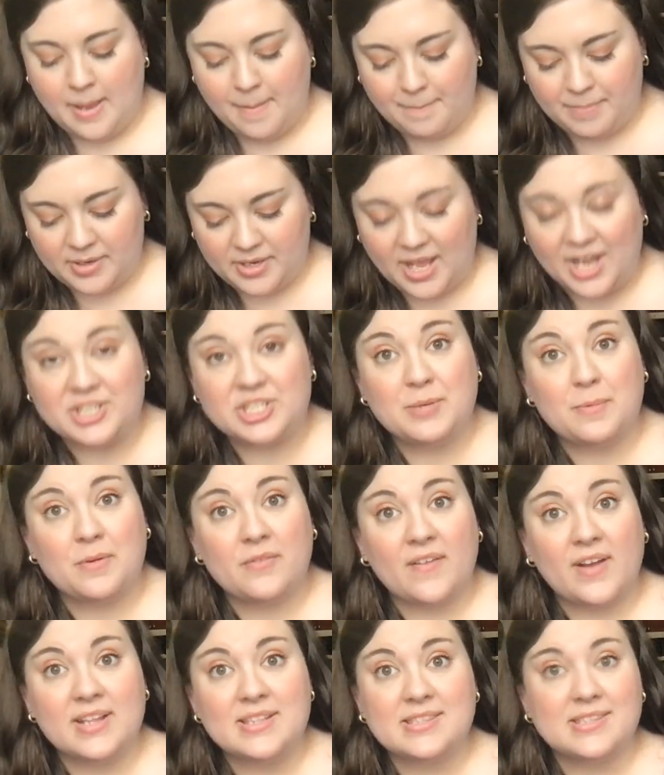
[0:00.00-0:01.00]
But yeah, she
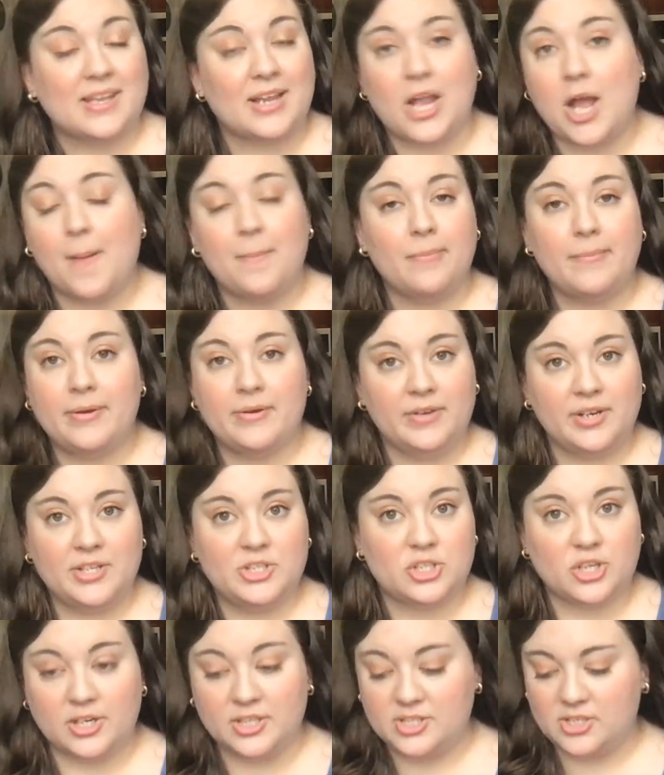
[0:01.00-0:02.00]
provides like complimentary
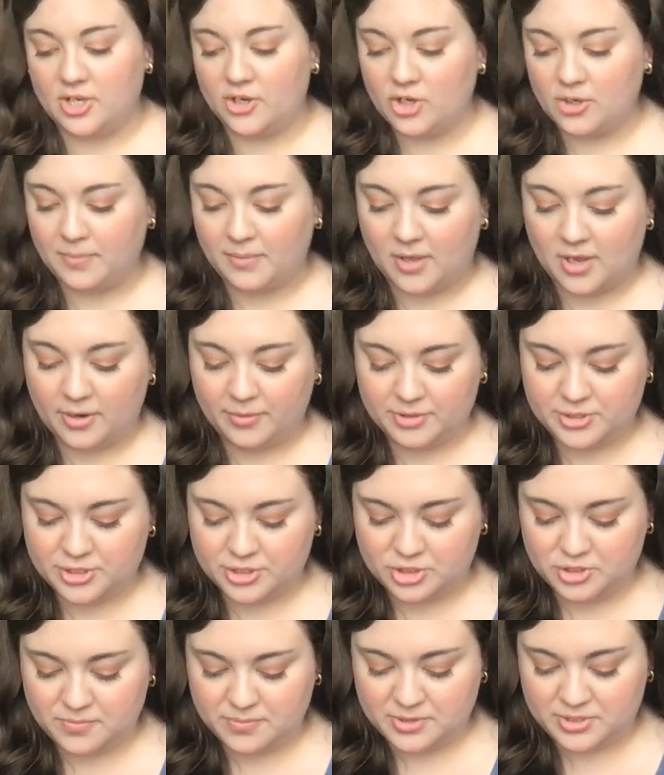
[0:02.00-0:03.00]
charts on her blog, which
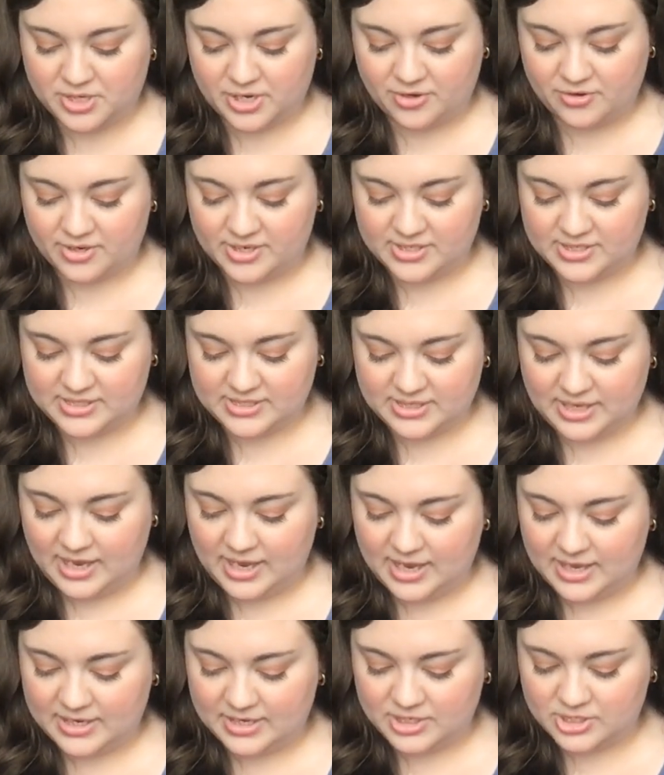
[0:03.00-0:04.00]
is super generous,
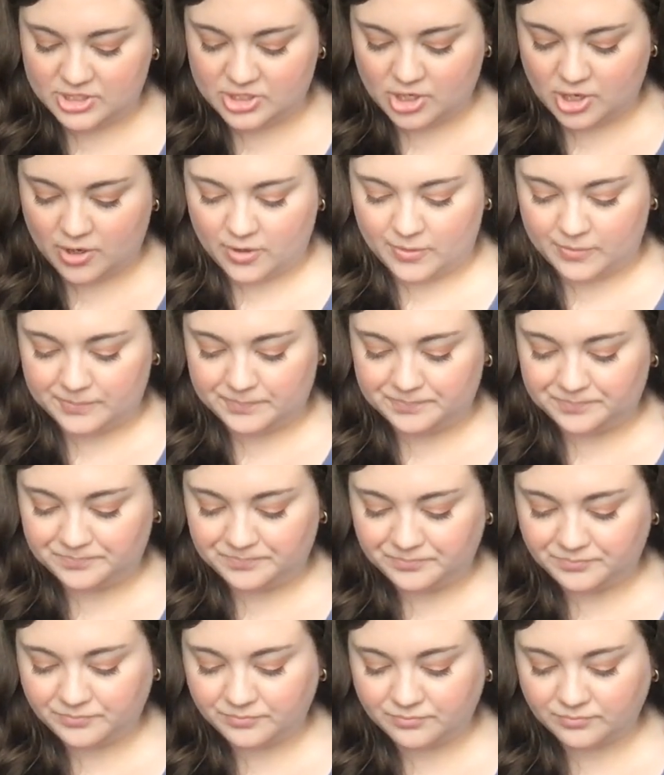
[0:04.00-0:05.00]
and so
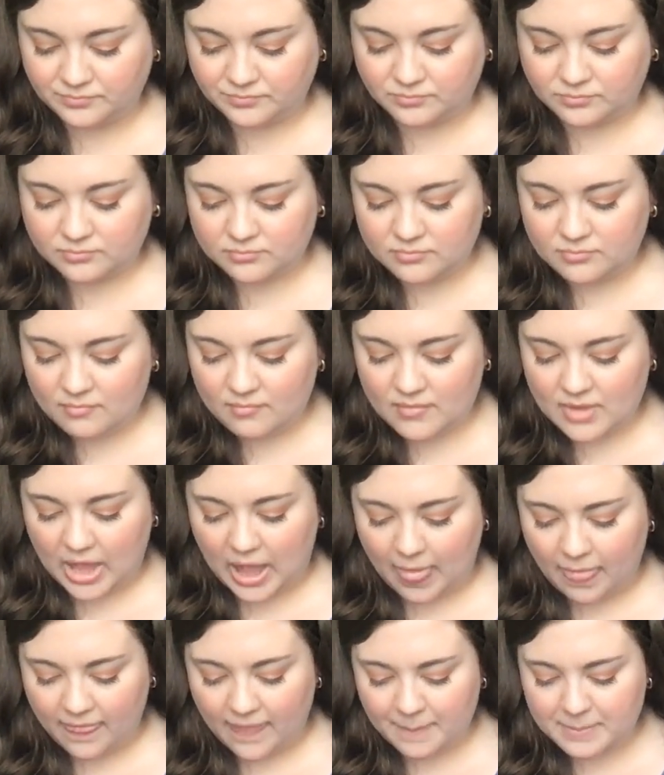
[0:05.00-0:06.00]

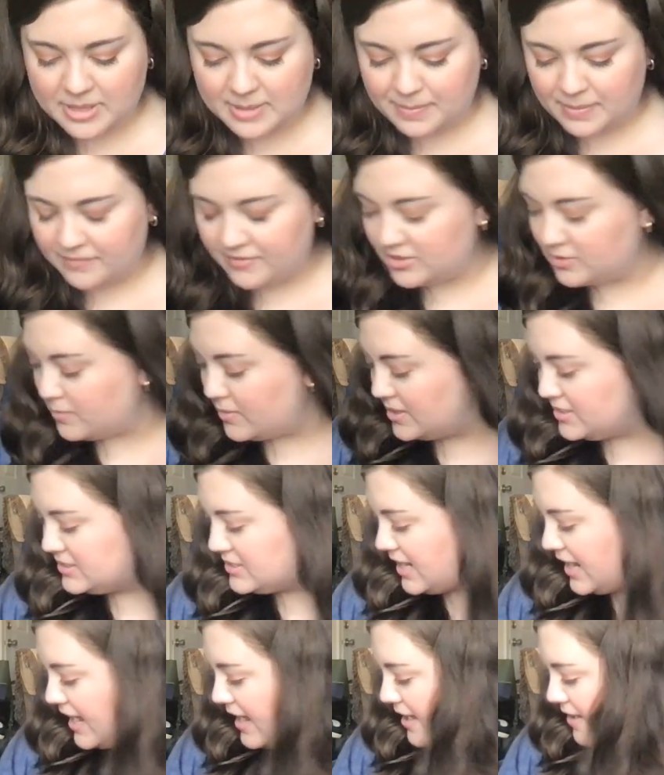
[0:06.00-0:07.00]
that'd be the perfect one to
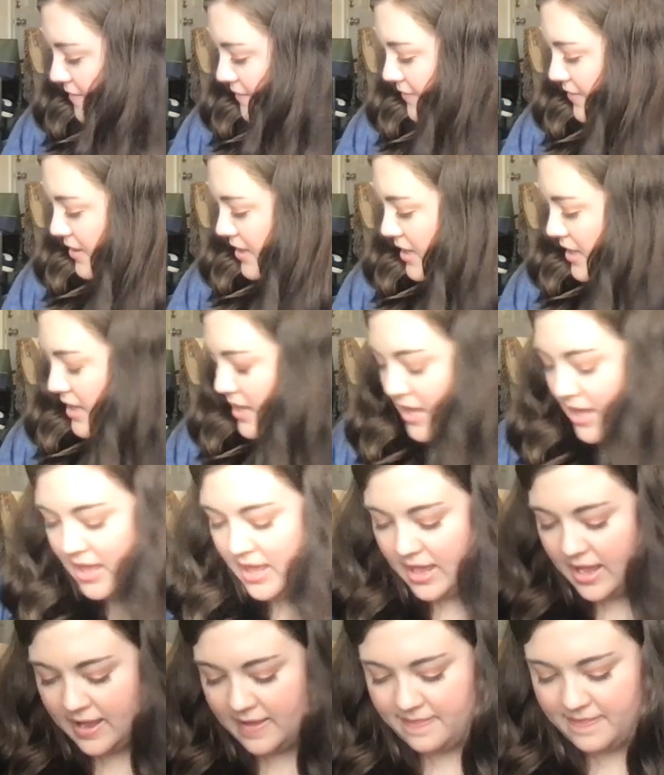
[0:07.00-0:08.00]
have
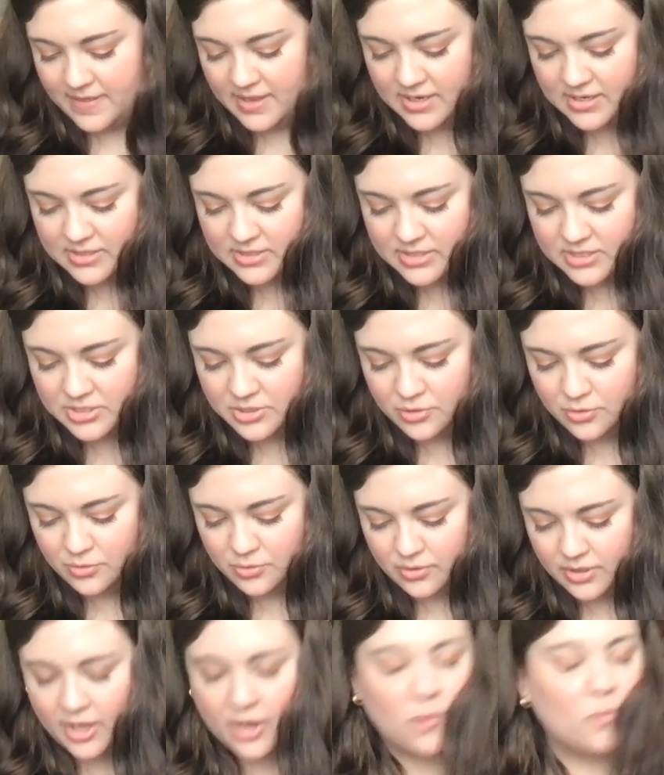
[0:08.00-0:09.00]
and then to
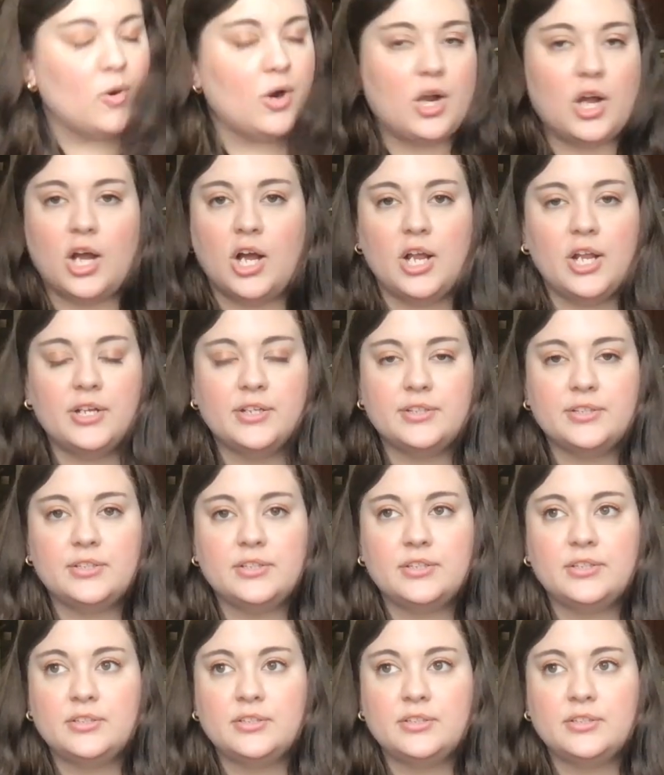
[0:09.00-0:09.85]
like work on